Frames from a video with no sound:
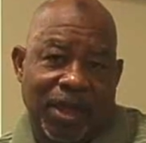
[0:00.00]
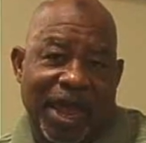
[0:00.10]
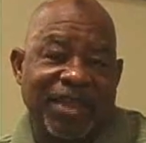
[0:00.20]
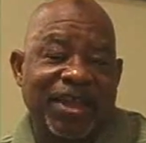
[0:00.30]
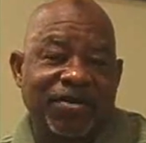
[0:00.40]

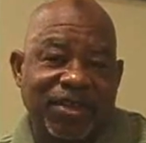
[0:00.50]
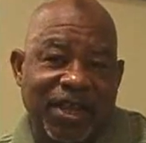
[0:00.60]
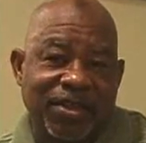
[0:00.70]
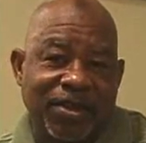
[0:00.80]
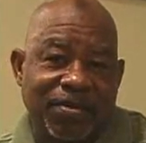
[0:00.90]
And they're
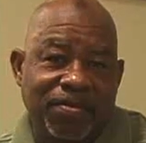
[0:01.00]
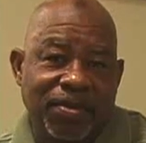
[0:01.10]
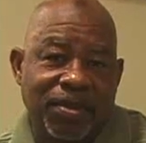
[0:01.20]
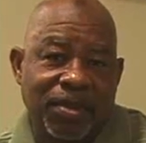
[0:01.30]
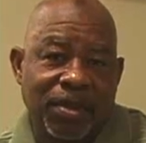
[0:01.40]
telling them,
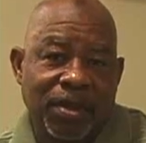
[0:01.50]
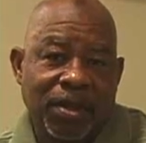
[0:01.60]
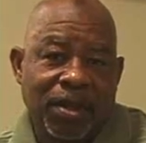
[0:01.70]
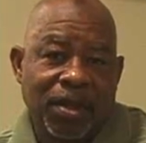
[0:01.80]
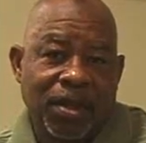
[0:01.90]

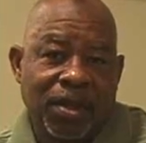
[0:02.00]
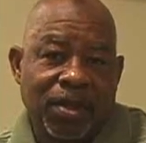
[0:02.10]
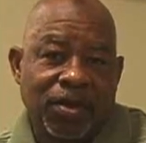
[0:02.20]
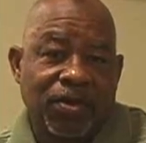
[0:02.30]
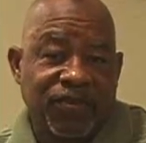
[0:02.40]
your